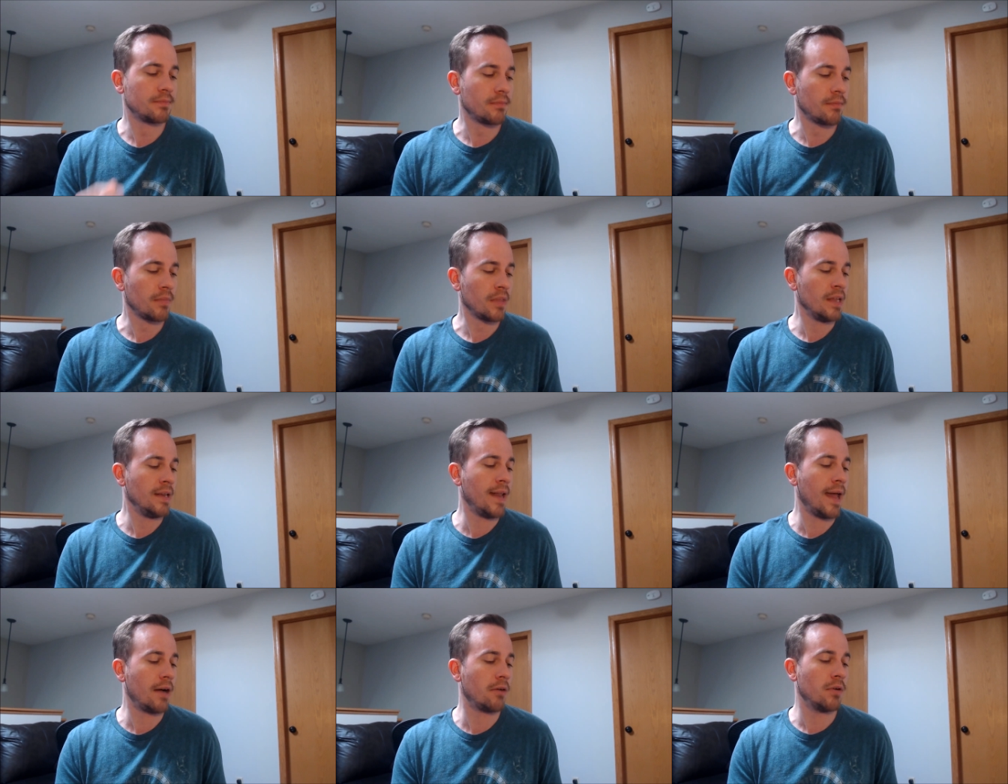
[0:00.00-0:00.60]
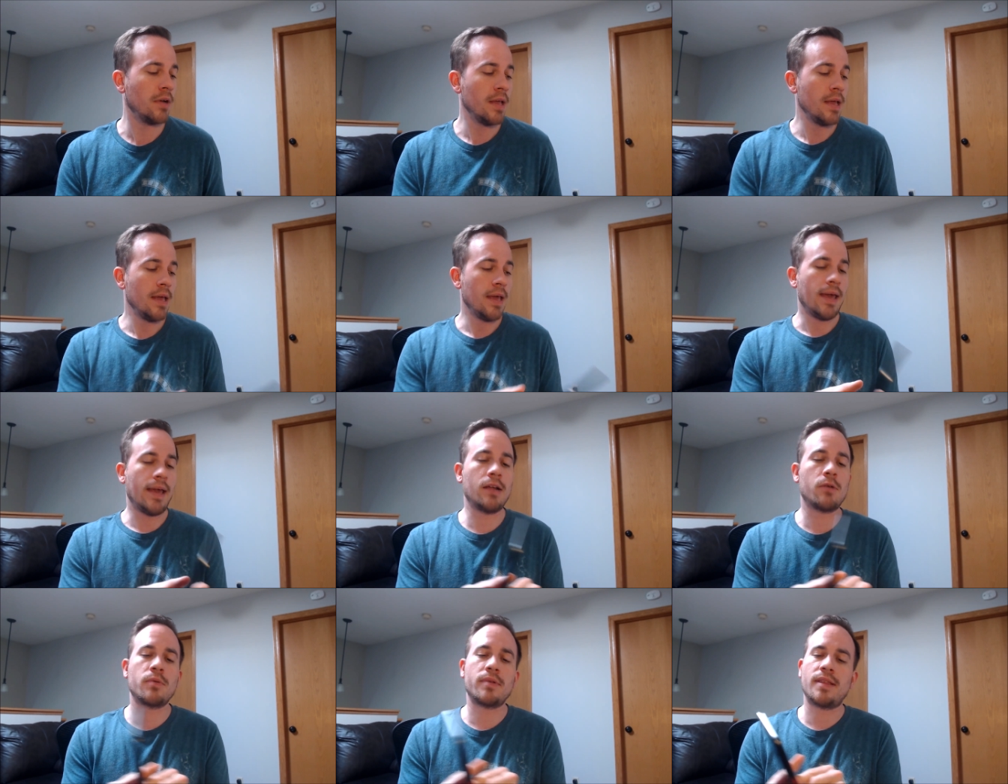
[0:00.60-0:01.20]
Now,
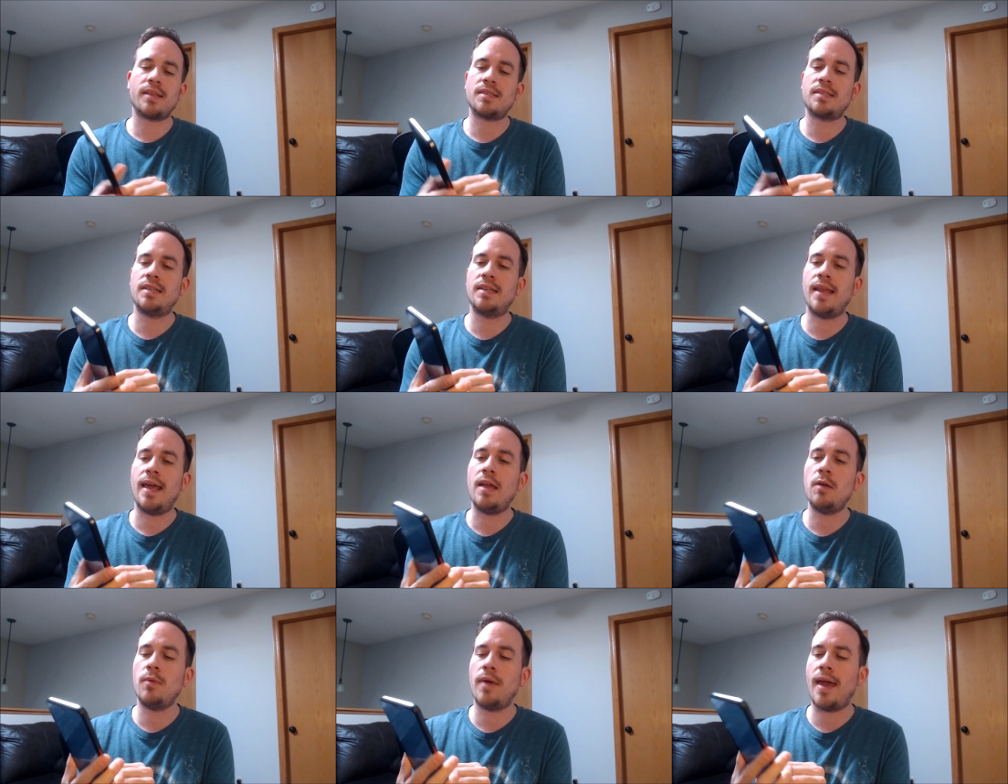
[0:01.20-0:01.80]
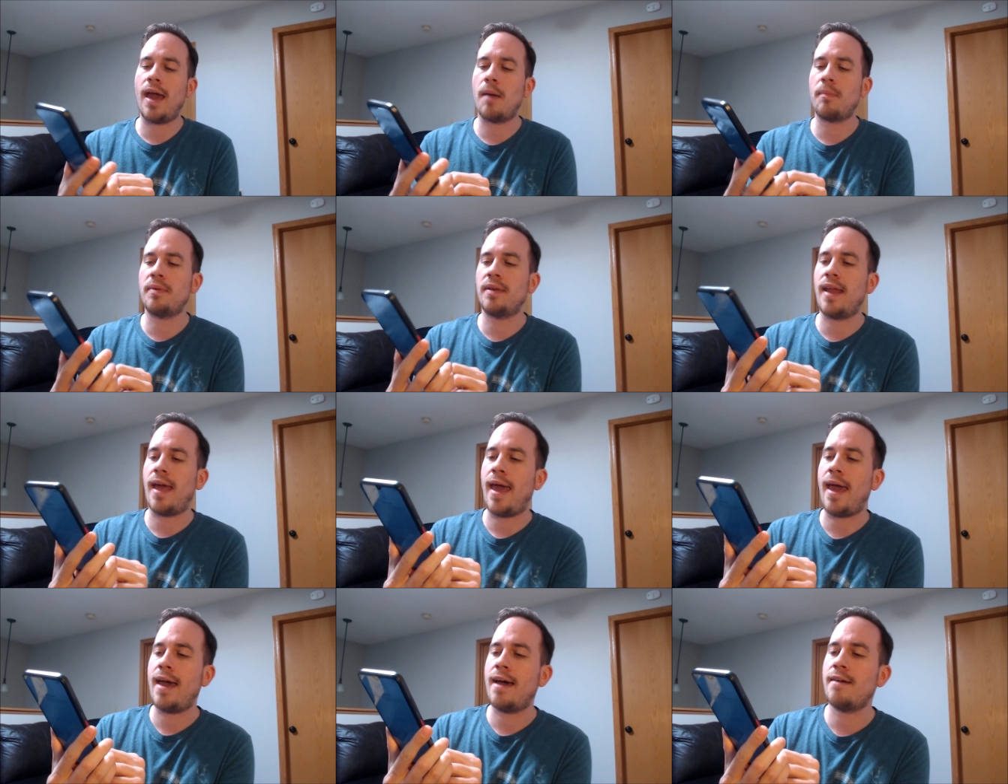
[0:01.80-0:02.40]
here with us today, we happen to
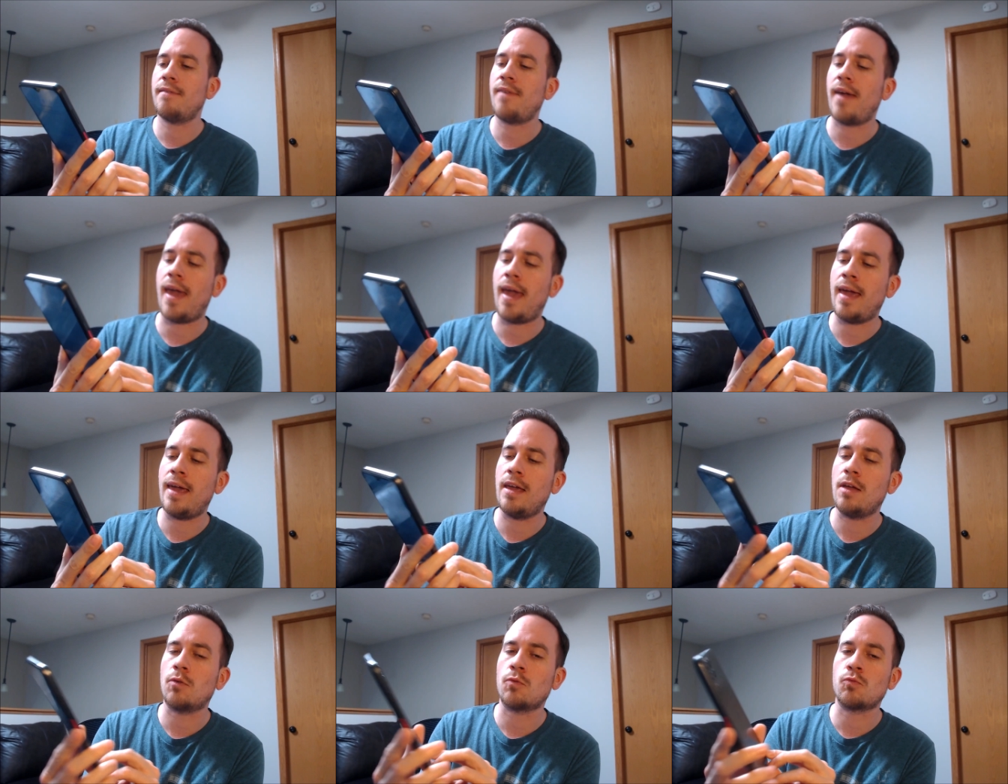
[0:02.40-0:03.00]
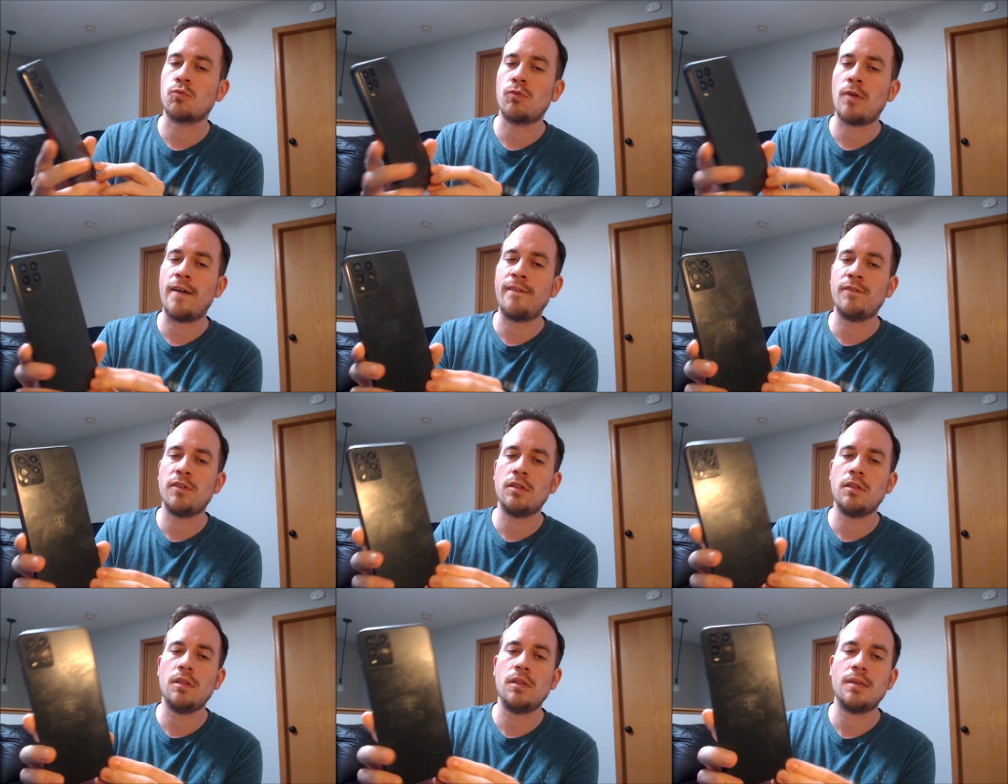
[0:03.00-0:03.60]
have a
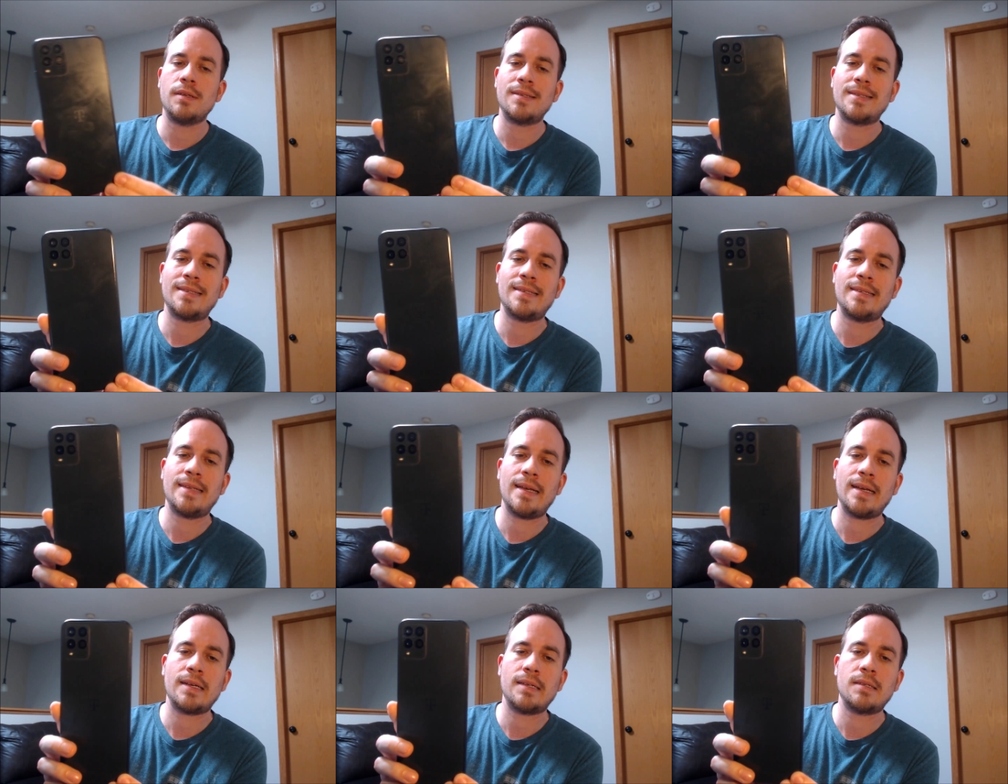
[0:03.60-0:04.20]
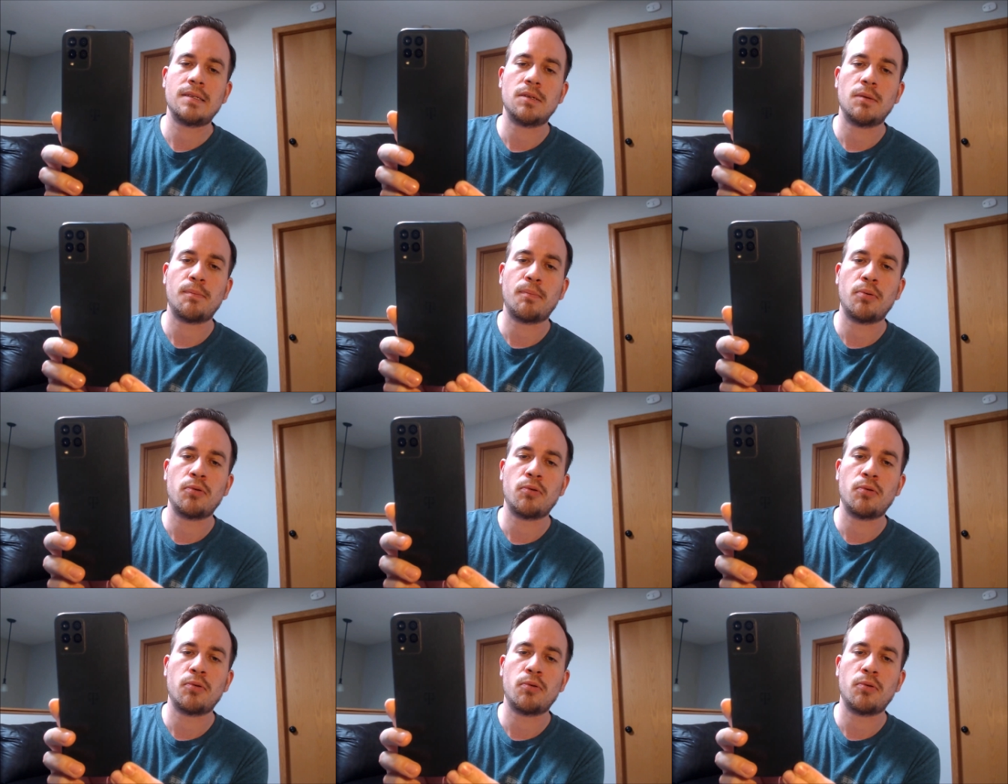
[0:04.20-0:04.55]
Revel 6